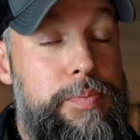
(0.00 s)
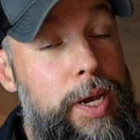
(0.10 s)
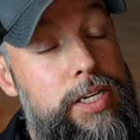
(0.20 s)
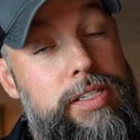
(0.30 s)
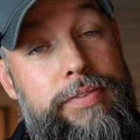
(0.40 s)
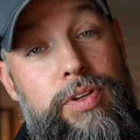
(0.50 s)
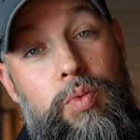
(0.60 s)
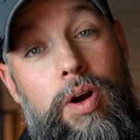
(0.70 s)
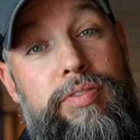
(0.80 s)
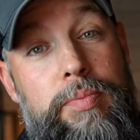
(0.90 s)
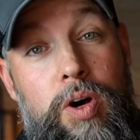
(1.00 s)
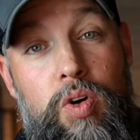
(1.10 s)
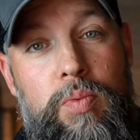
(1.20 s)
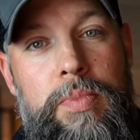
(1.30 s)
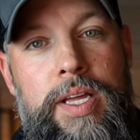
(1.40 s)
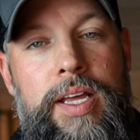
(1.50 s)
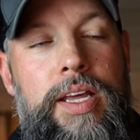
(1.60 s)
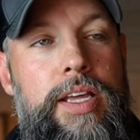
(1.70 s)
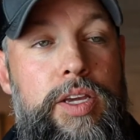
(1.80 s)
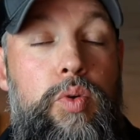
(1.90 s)
Especially if you work from home,
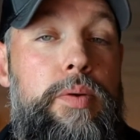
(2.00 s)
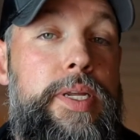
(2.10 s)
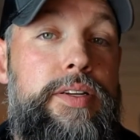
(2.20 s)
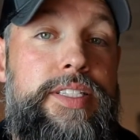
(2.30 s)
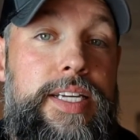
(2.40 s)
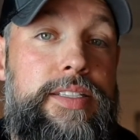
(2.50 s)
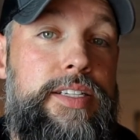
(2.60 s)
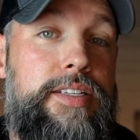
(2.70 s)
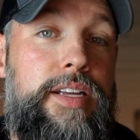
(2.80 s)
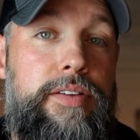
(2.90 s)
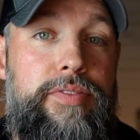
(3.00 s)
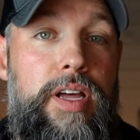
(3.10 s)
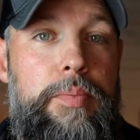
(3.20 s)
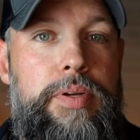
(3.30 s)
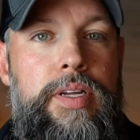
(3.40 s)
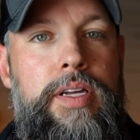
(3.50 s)
you want to be able to set this stuff up